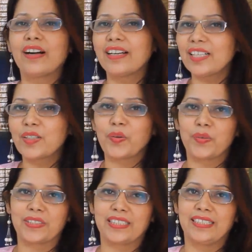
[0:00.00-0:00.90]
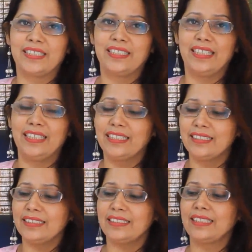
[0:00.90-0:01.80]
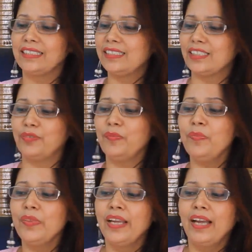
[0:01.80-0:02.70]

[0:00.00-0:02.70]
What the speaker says: fungal growth in the system,